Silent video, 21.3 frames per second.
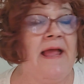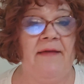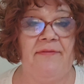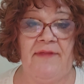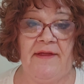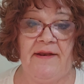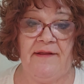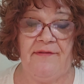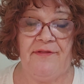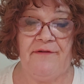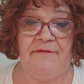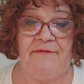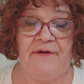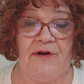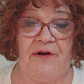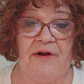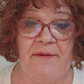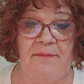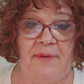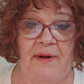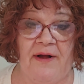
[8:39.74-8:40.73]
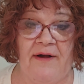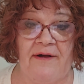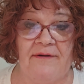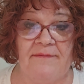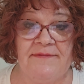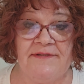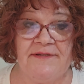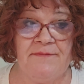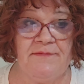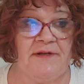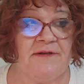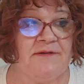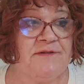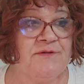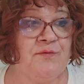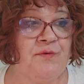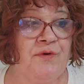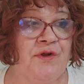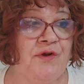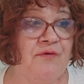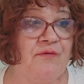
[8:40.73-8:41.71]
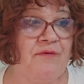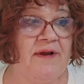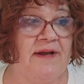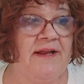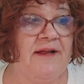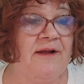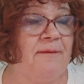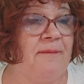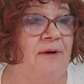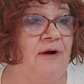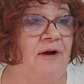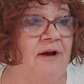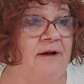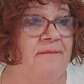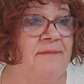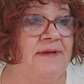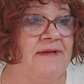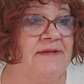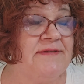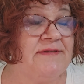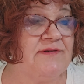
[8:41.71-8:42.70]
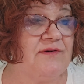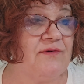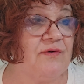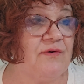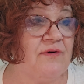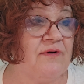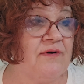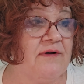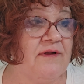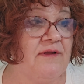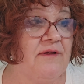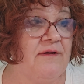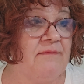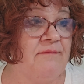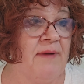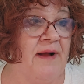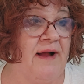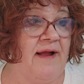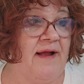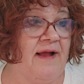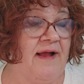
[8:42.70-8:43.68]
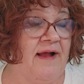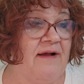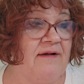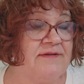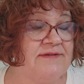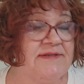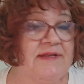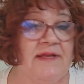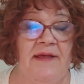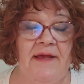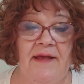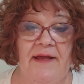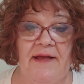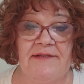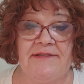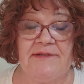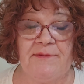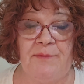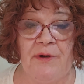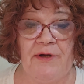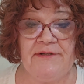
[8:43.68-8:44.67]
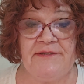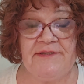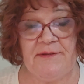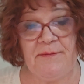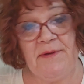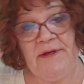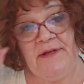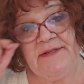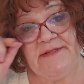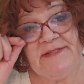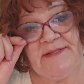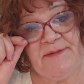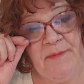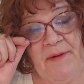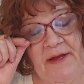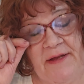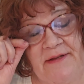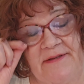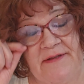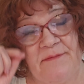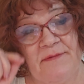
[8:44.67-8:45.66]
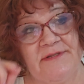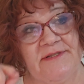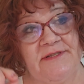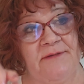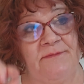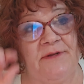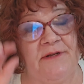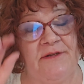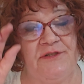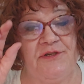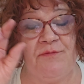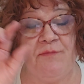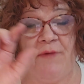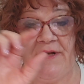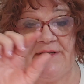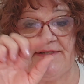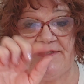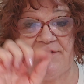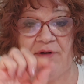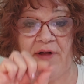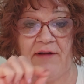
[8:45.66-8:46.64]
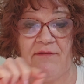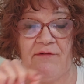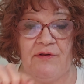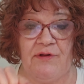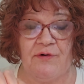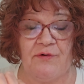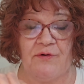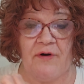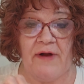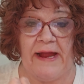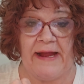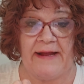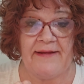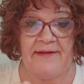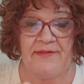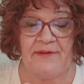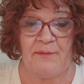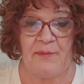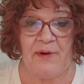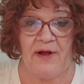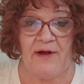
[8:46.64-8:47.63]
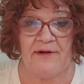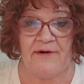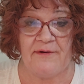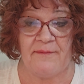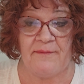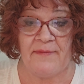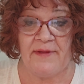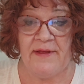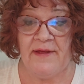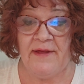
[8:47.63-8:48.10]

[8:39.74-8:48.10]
that at the very bottom, sometimes when you're renting apartments or you buy a house, it's supposed to be inspected, but sometimes you might still have a little crack at the bottom.